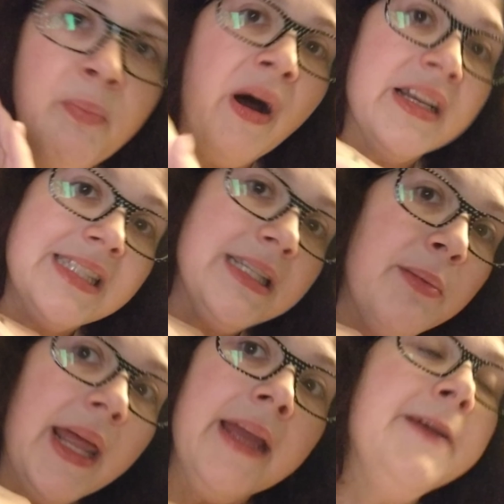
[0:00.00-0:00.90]

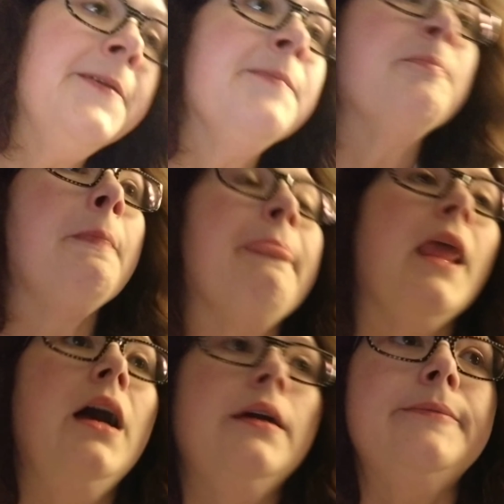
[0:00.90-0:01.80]
possibly.
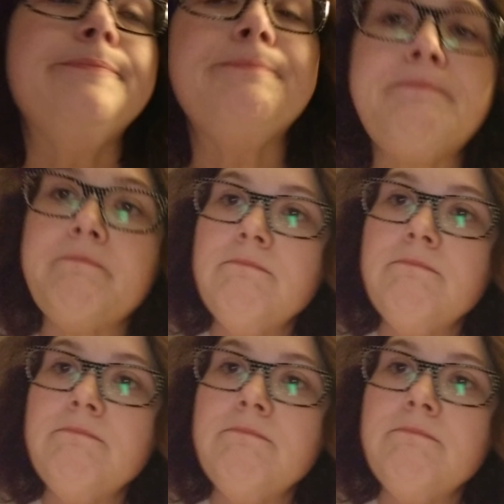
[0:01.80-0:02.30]
Um,